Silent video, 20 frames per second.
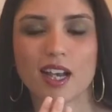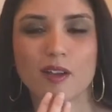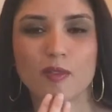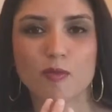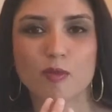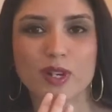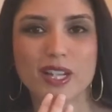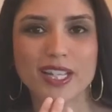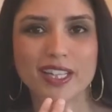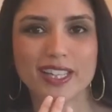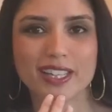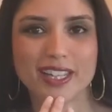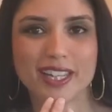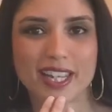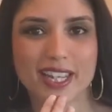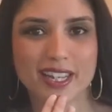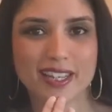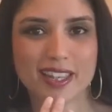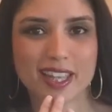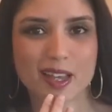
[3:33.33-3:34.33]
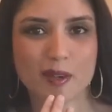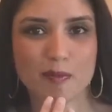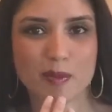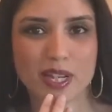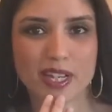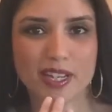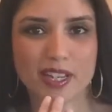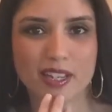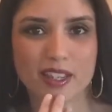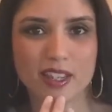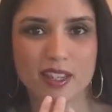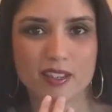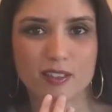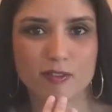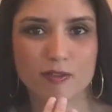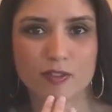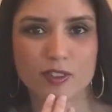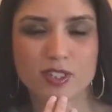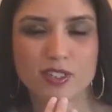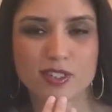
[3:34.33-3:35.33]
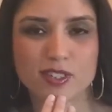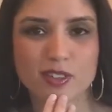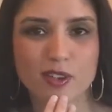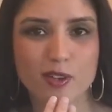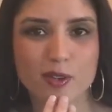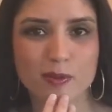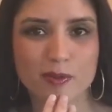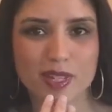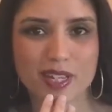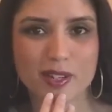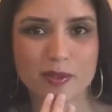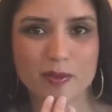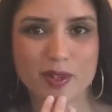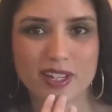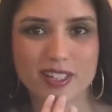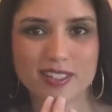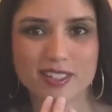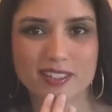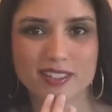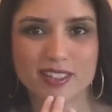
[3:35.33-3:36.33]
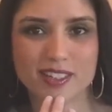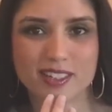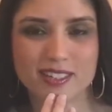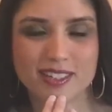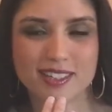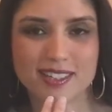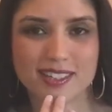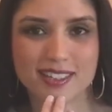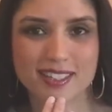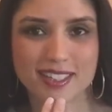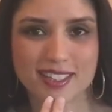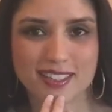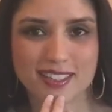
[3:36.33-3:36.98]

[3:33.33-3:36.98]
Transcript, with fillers: I really need that money for so many reasons.